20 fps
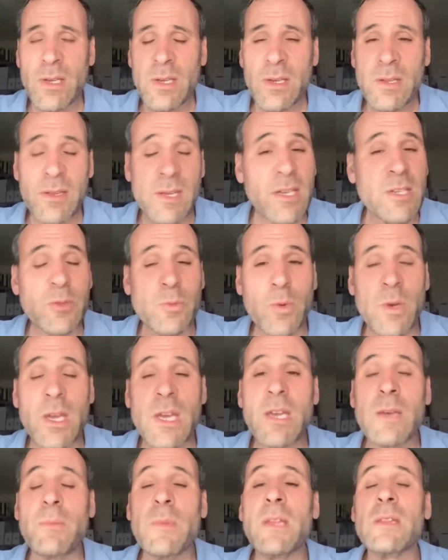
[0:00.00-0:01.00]
This
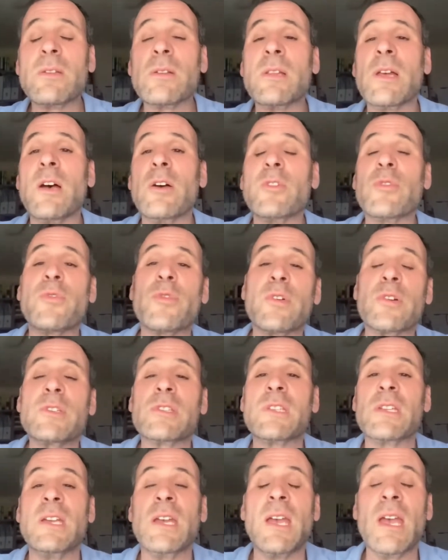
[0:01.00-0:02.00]
week, Mental Health
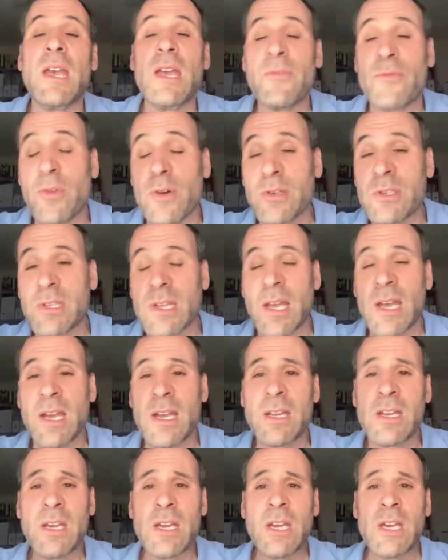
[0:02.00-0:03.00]
First
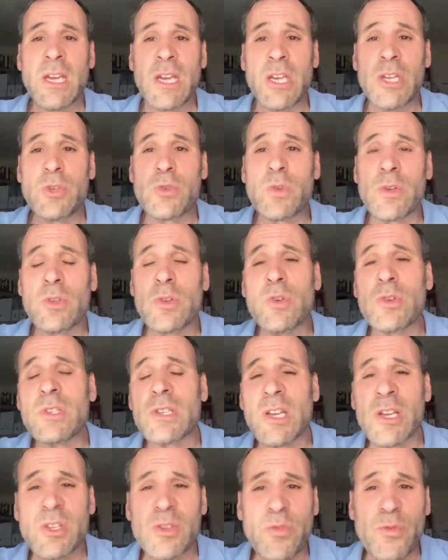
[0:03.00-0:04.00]
Aid introduced
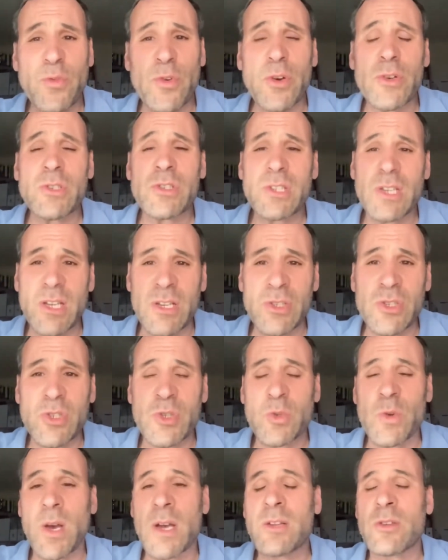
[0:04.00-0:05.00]
its first
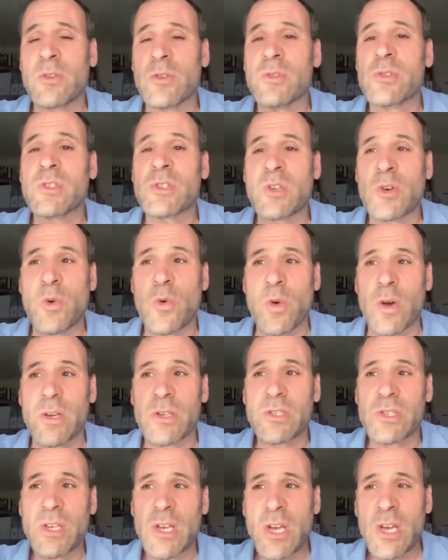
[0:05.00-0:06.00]
instructors
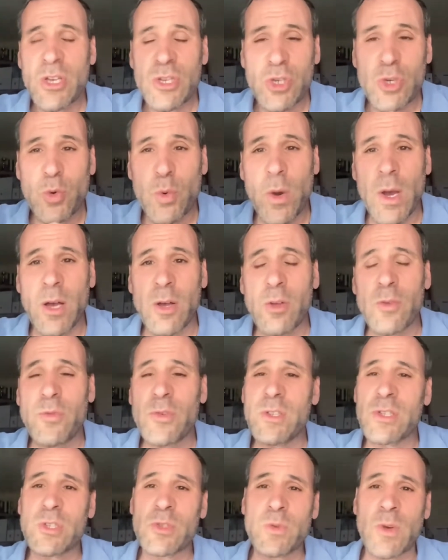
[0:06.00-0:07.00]
course. 12
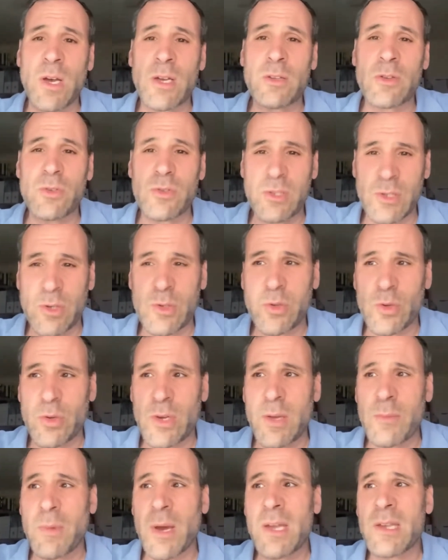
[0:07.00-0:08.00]
instructors,
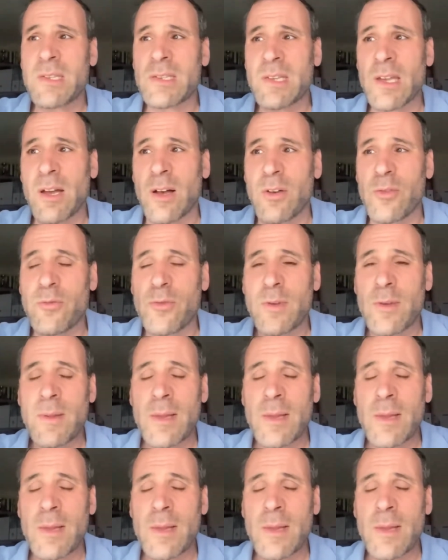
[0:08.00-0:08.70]
including myself,